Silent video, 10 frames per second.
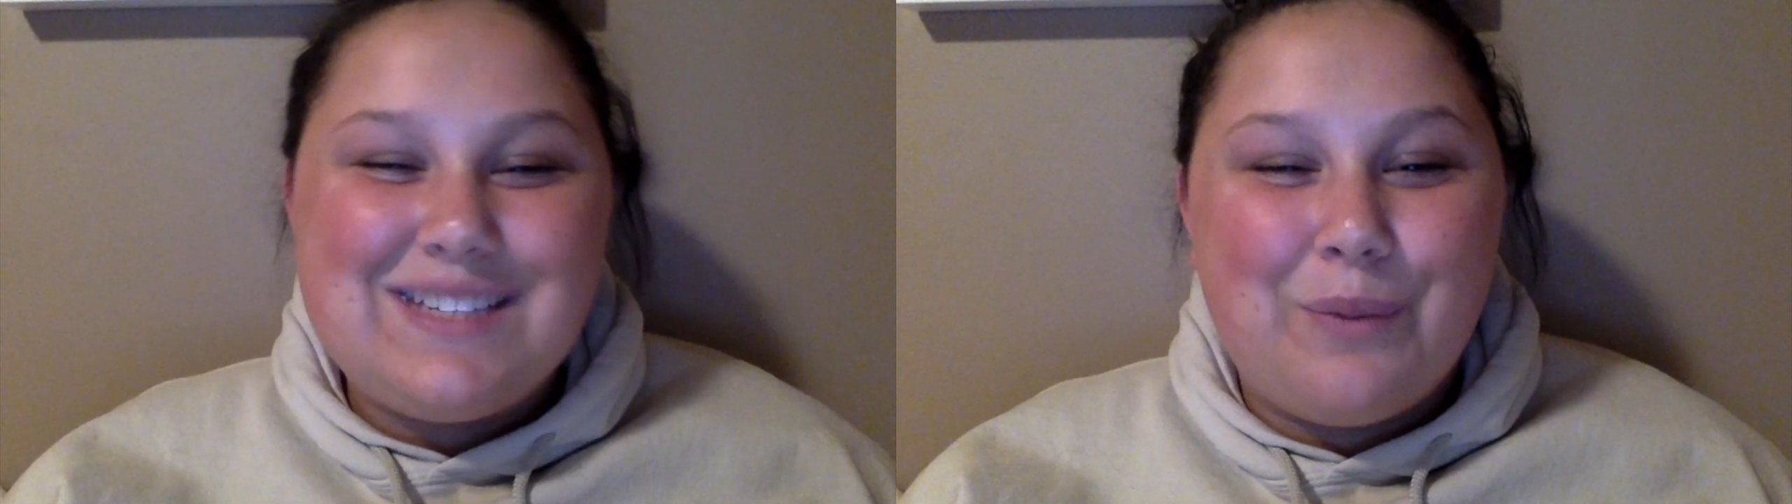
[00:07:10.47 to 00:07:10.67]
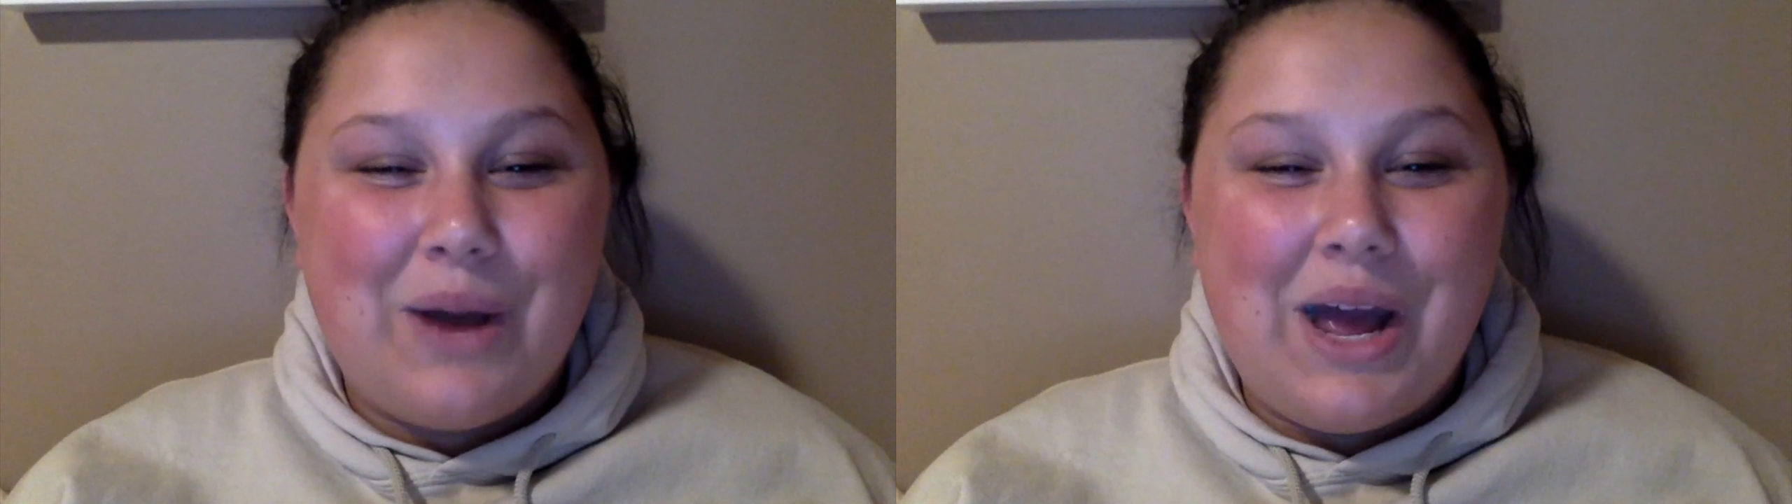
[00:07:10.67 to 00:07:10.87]

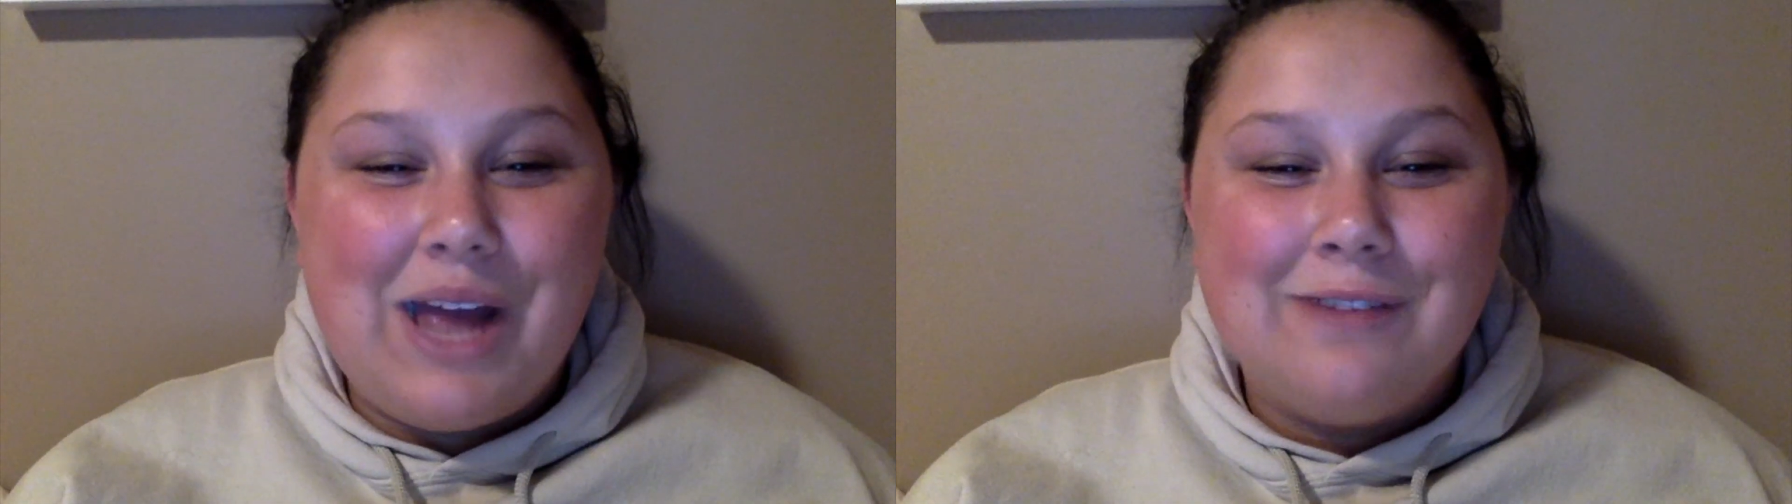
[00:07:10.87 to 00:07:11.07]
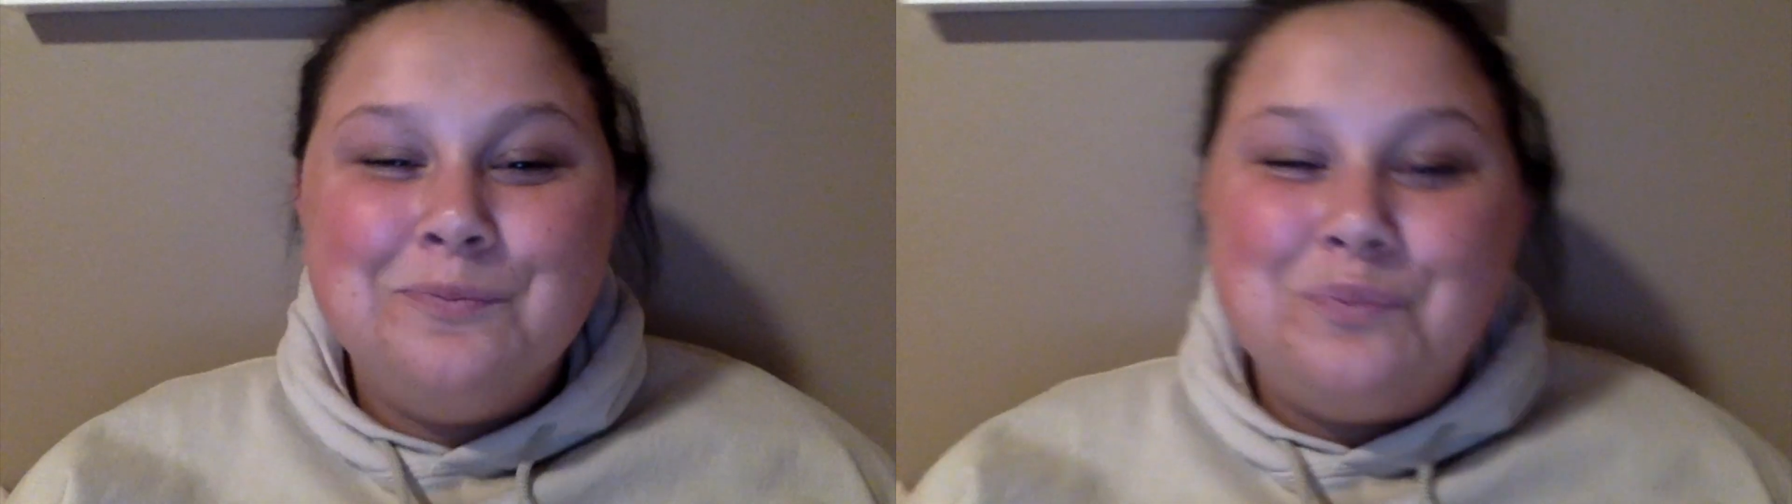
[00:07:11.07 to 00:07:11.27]
But
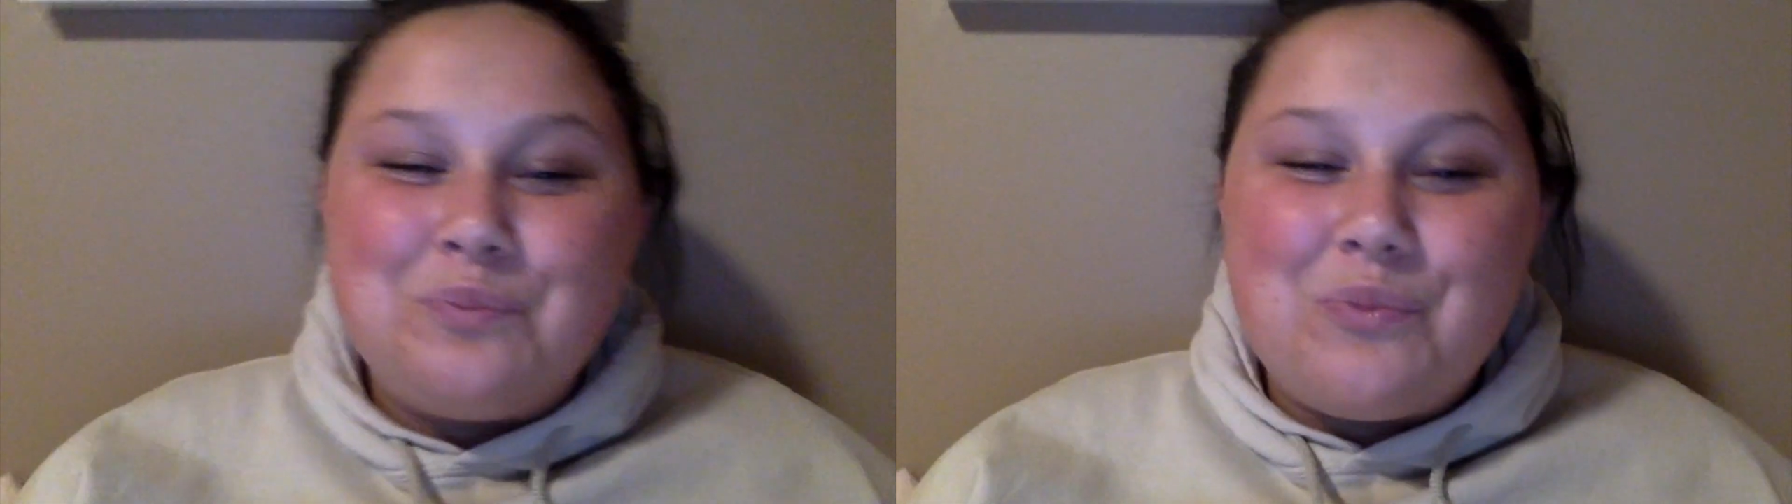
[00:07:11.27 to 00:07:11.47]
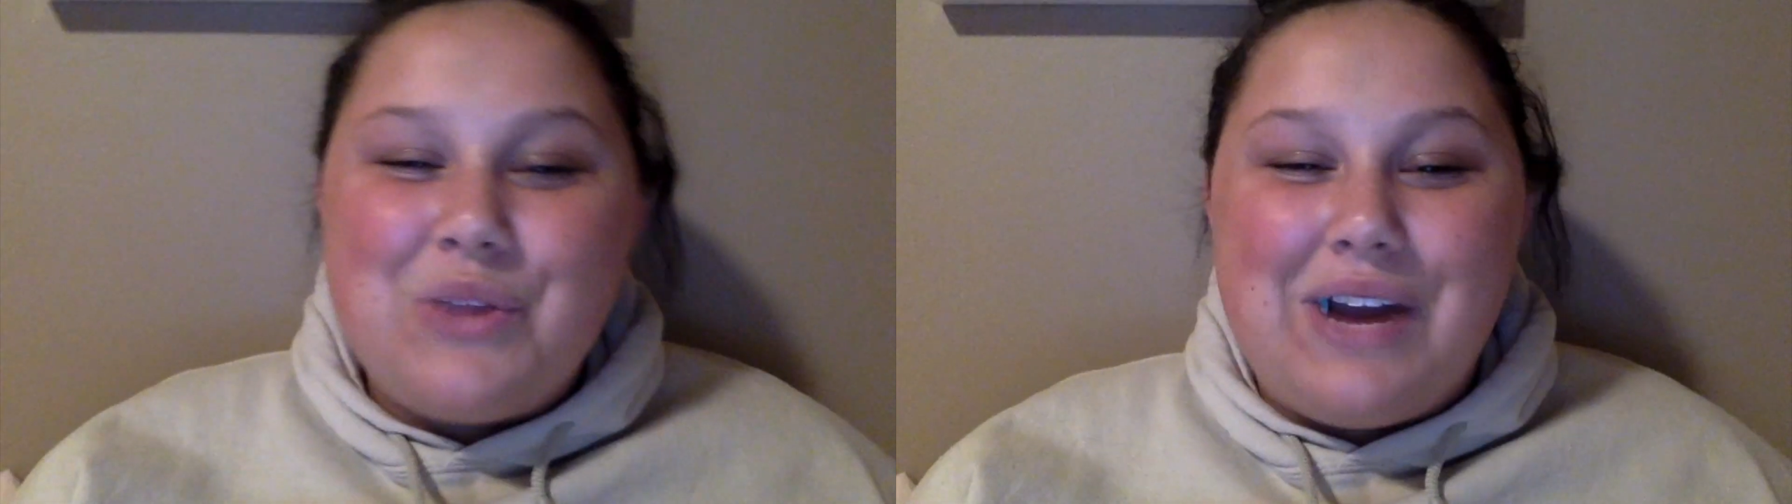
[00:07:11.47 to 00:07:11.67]

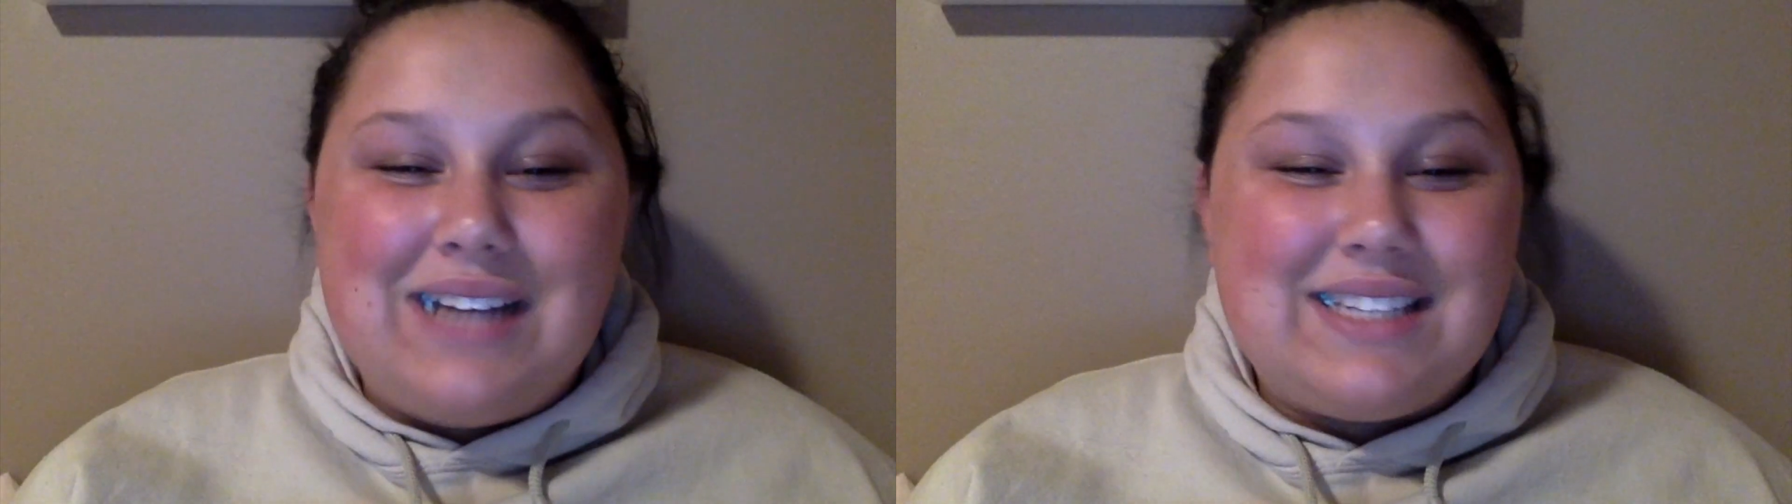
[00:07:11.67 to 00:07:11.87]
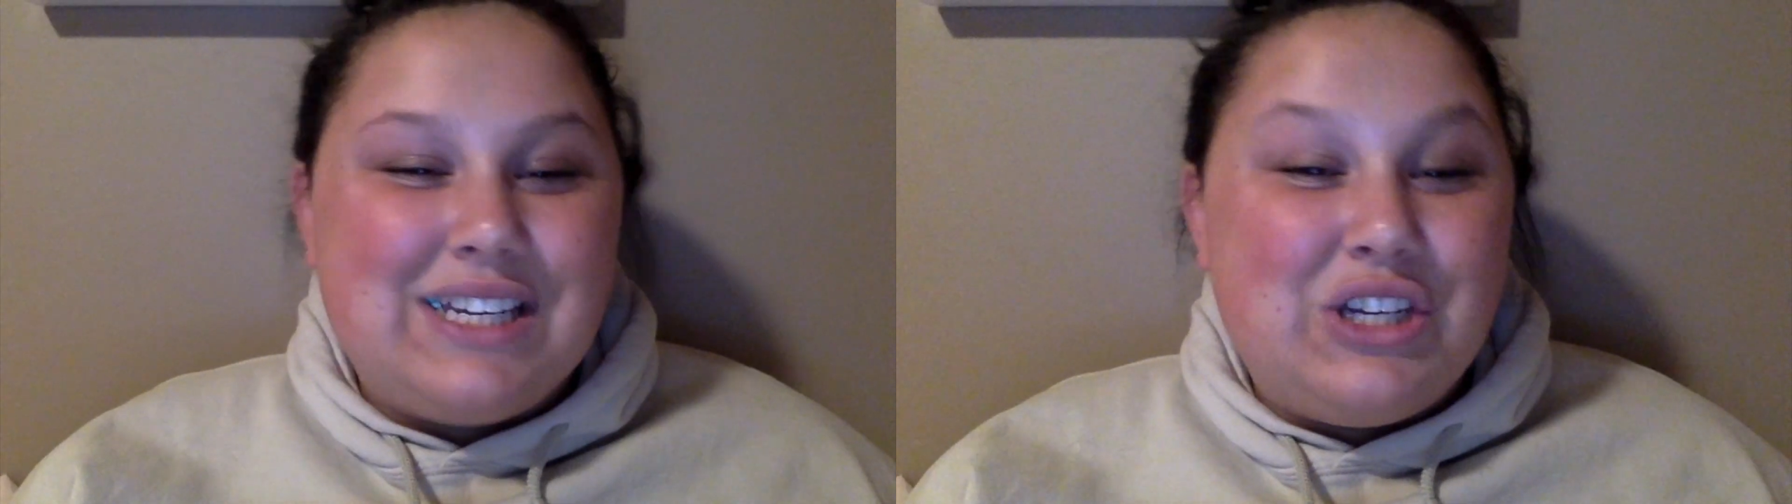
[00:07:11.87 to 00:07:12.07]
you
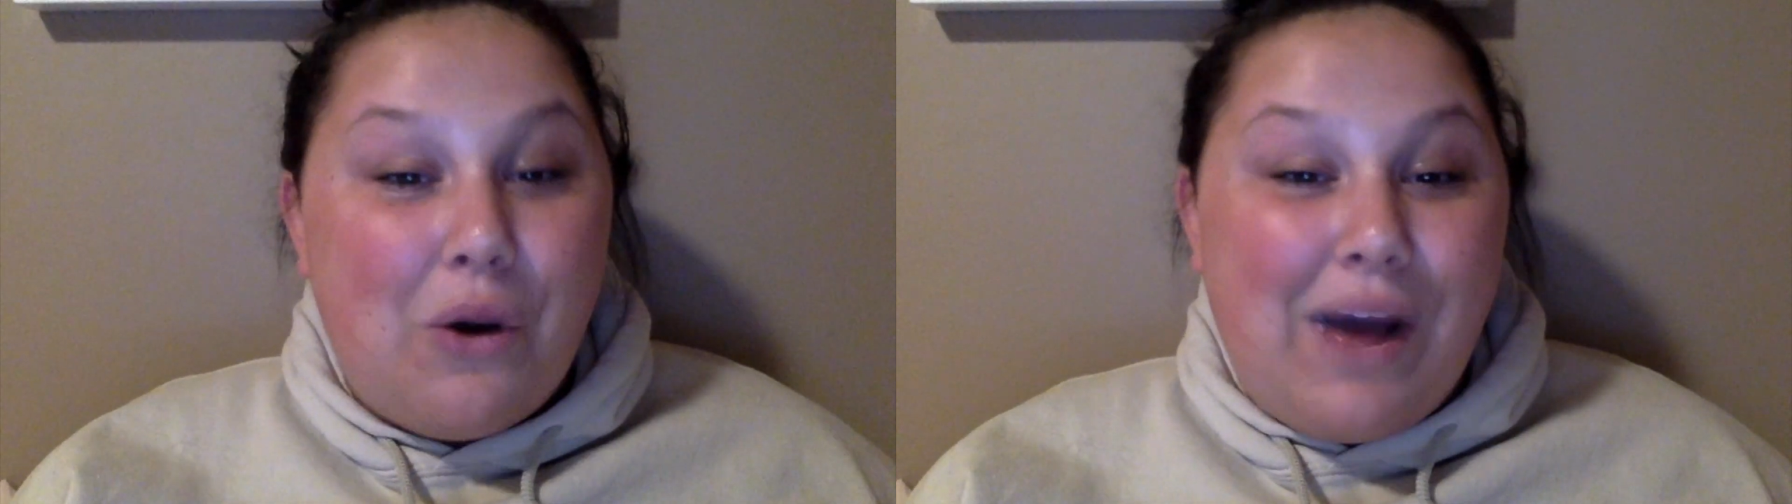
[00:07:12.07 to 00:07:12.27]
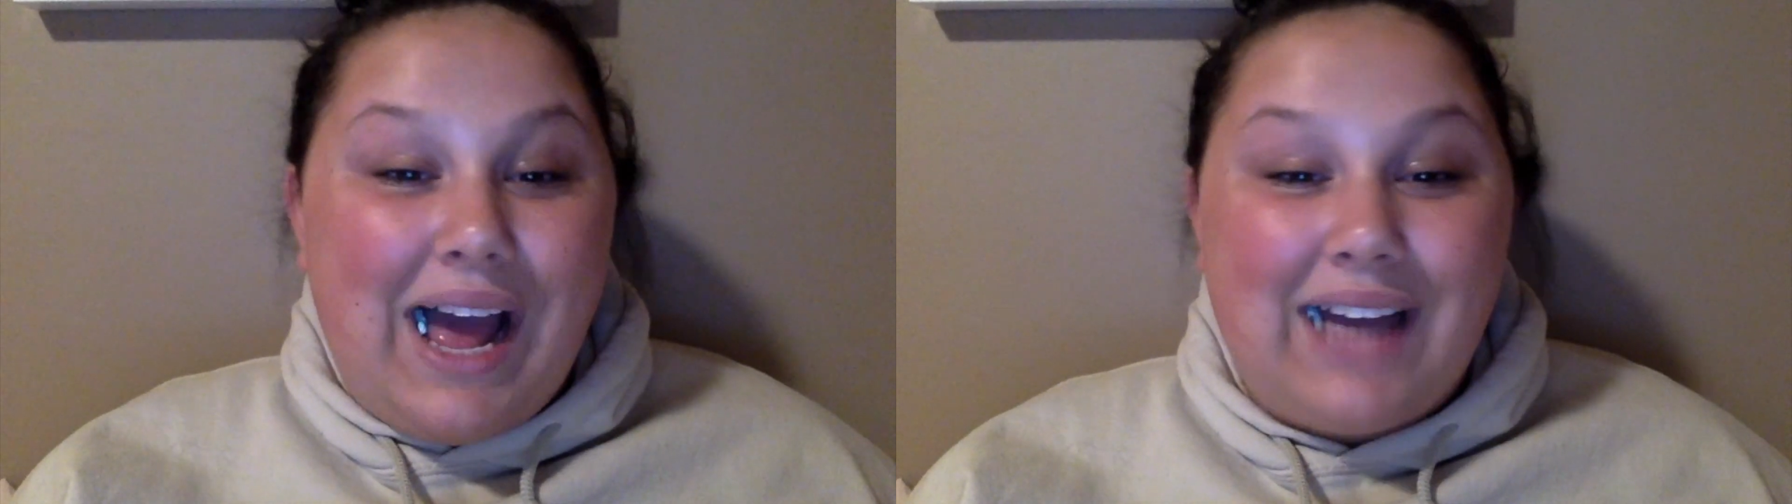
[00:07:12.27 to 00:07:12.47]
guys can
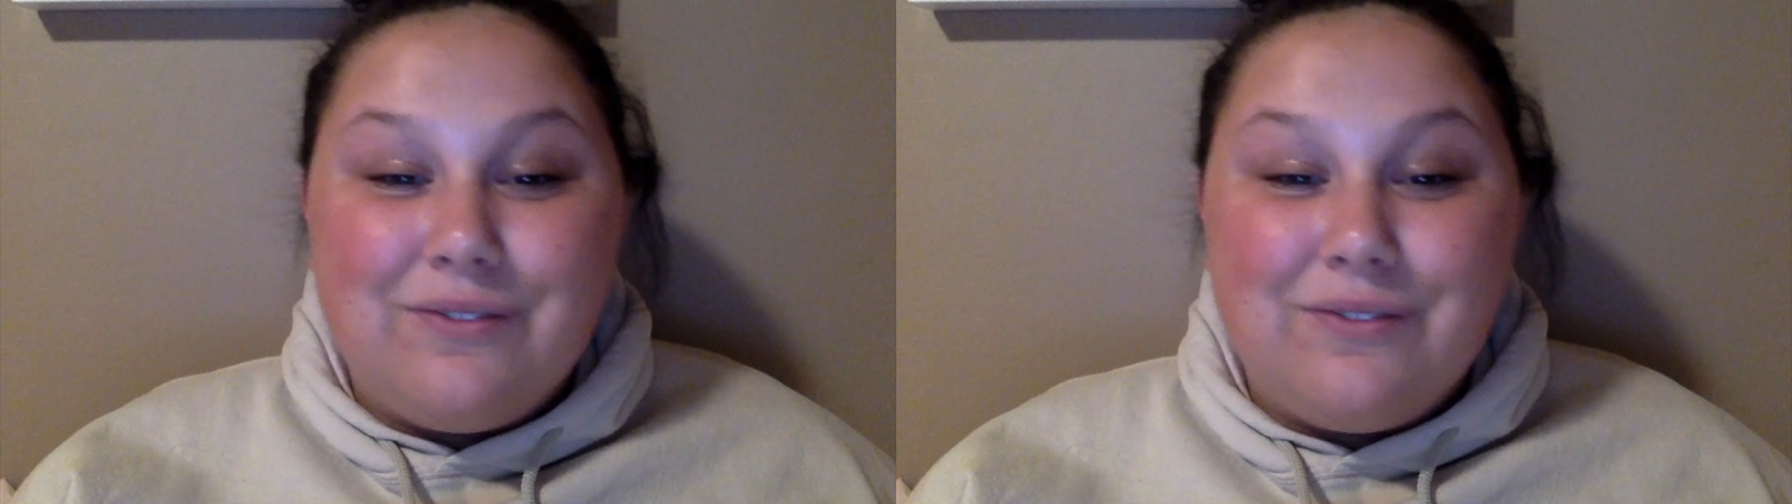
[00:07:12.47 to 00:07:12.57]
go ahead